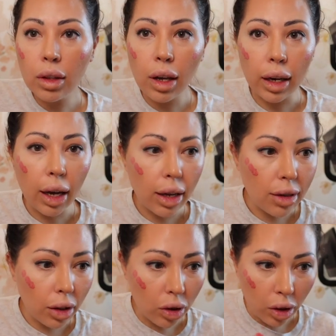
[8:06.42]
Kind of adds
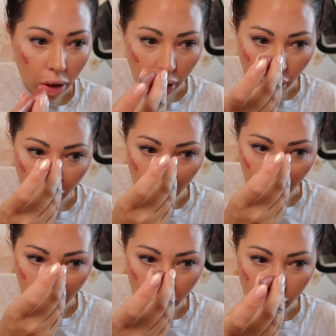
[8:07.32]
a little
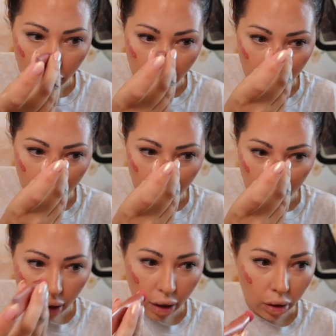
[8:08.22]
glow,
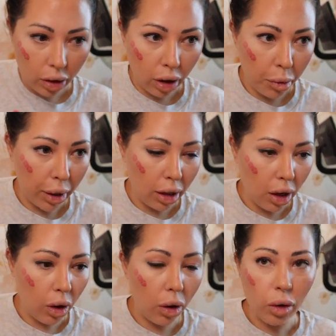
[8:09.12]
add a little on my
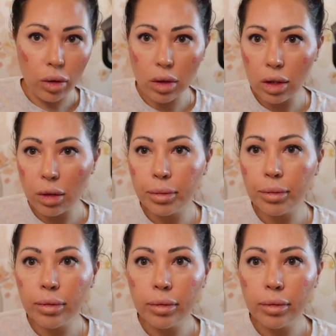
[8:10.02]
nose.